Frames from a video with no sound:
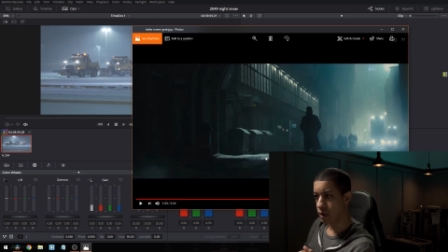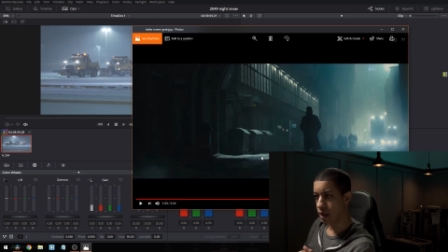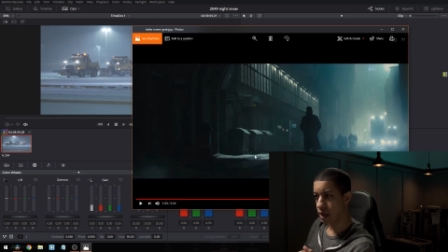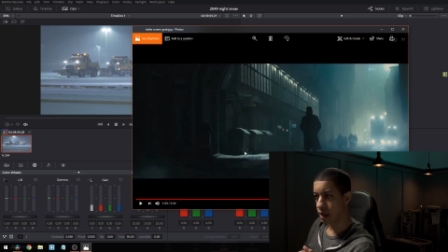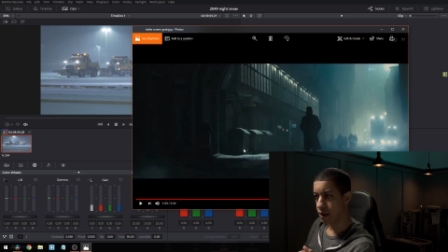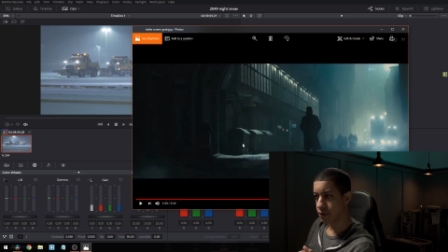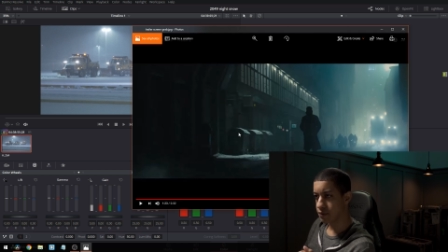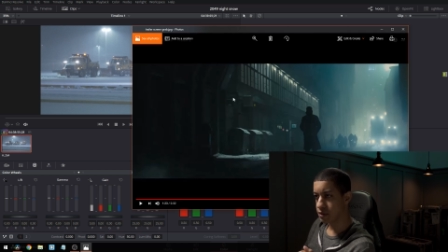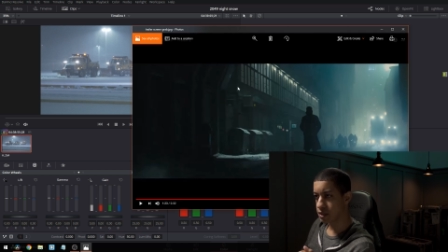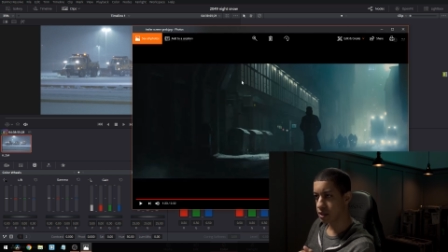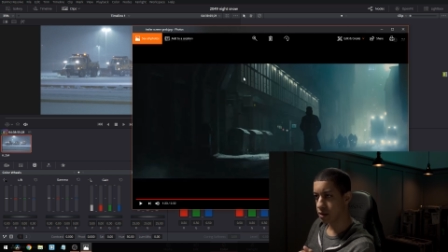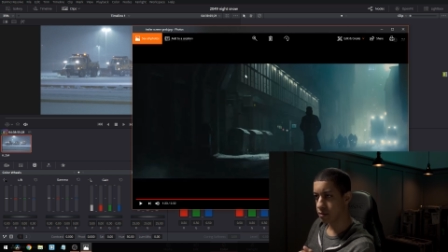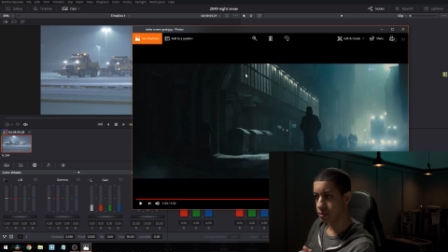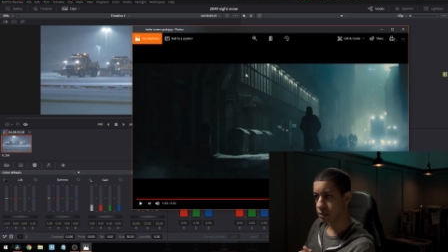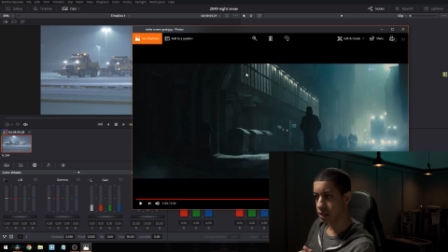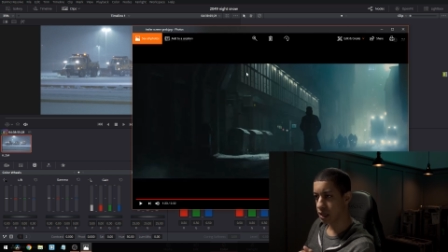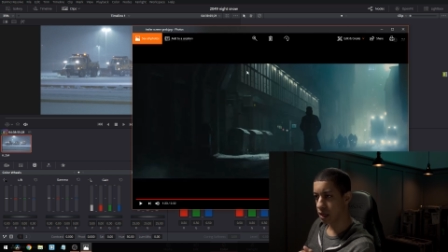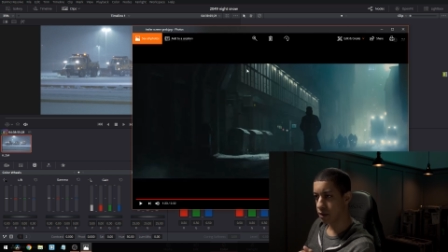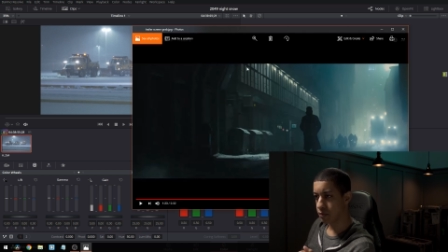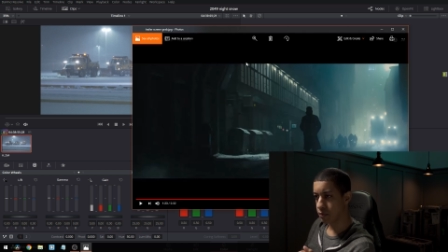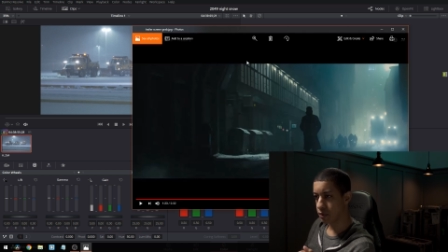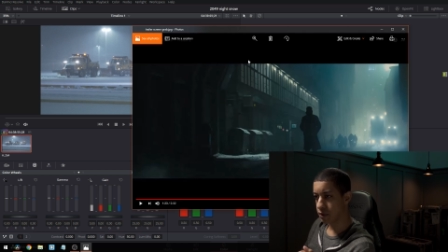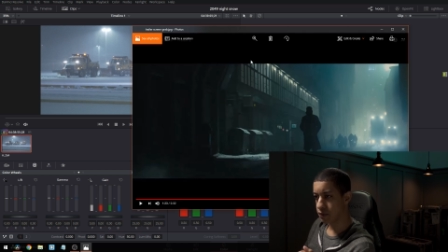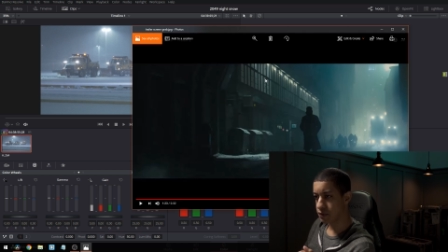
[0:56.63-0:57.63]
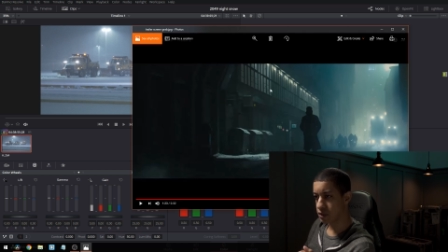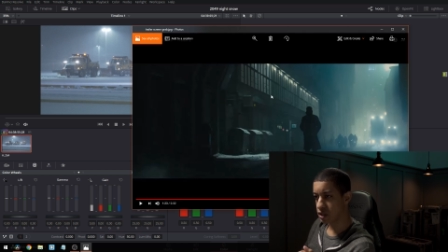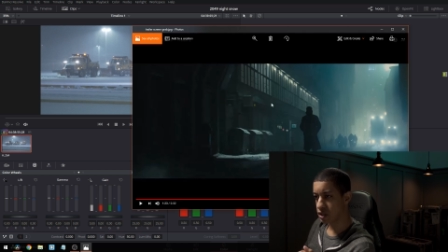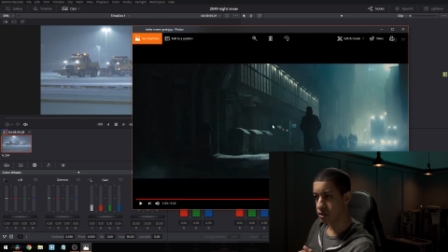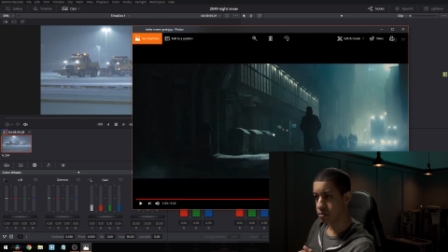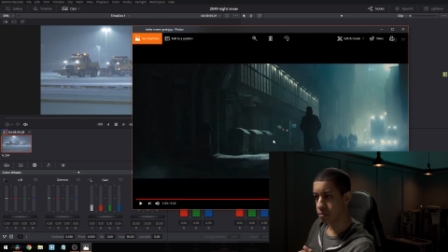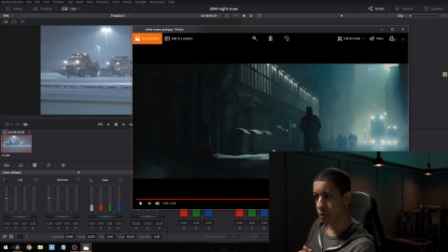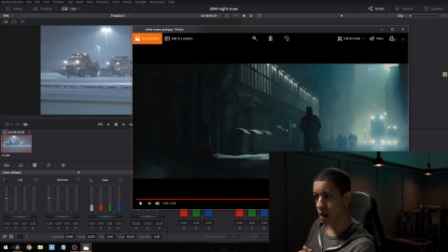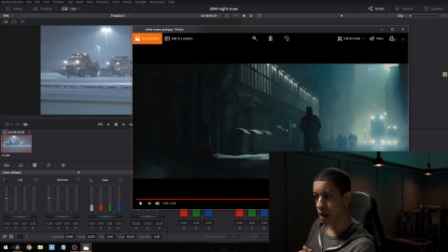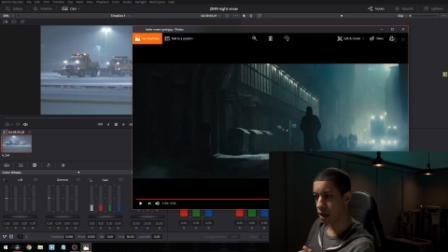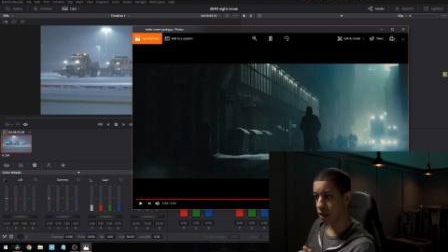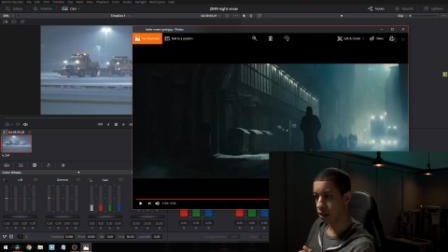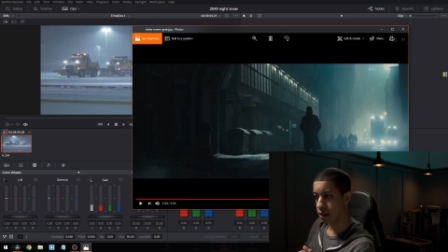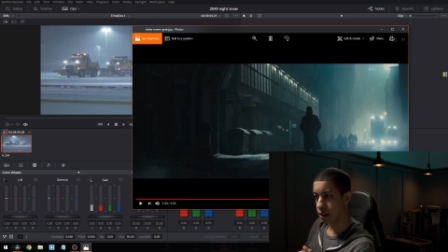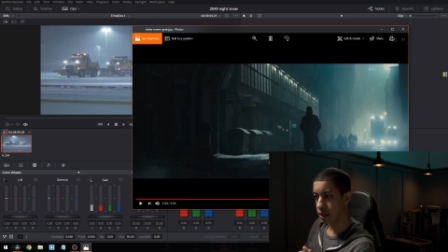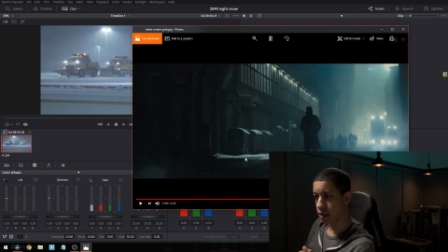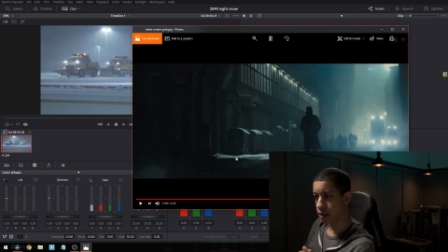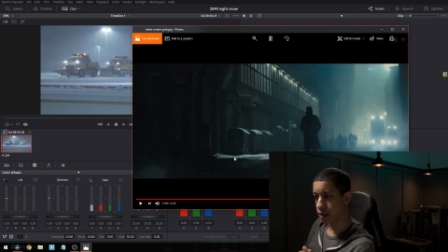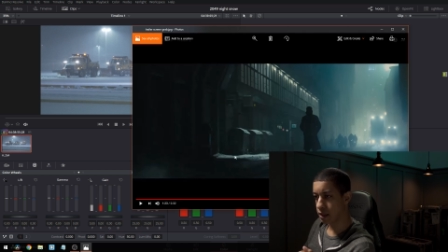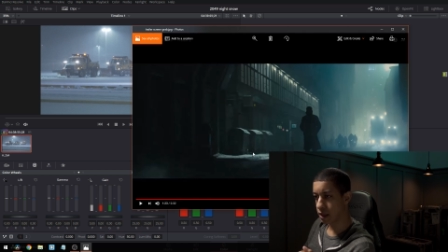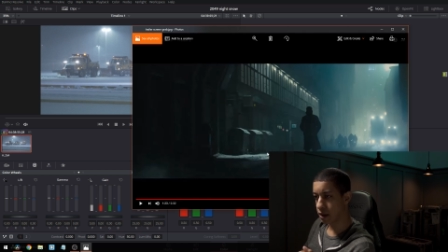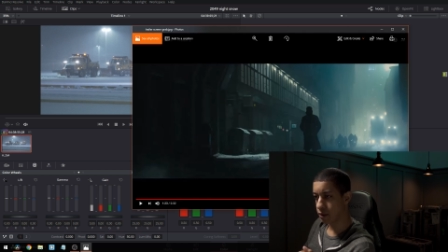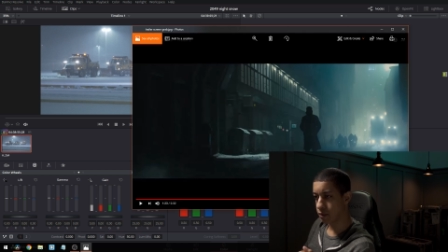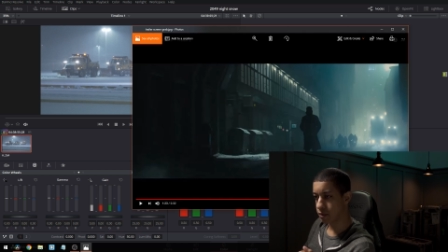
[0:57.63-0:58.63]
have some type of
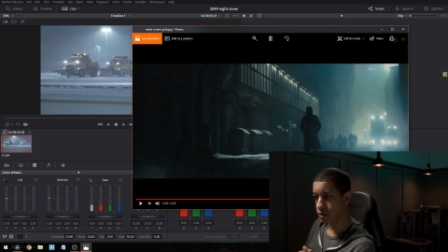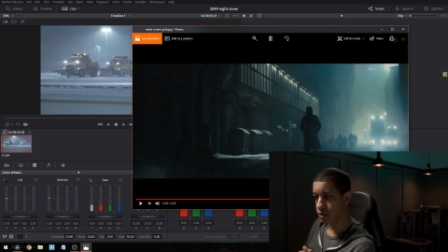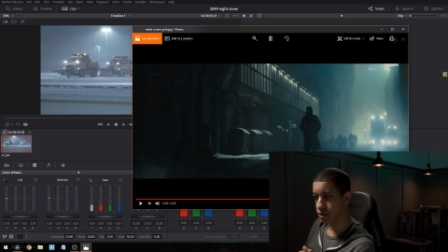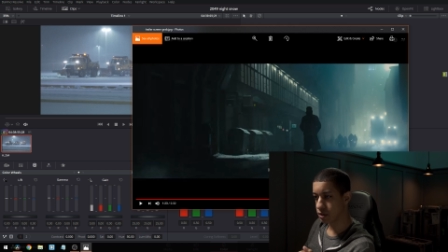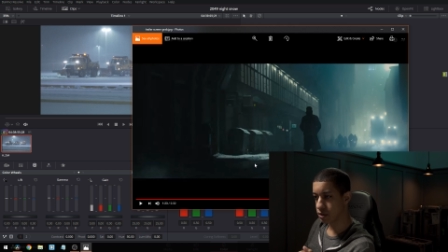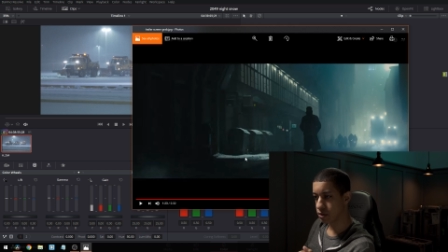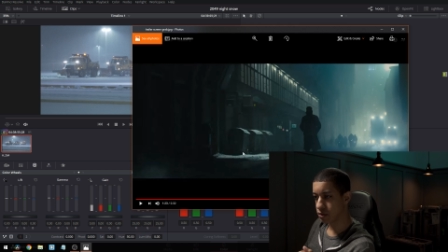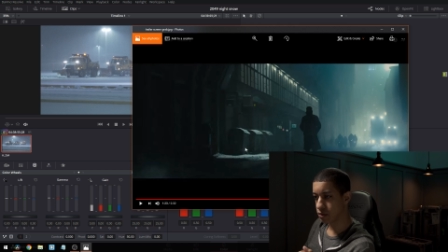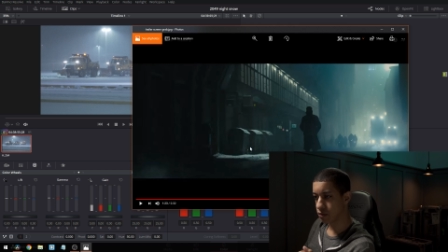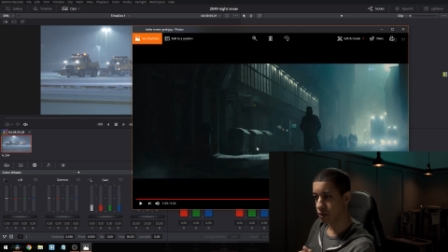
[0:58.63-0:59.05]
spotlight that was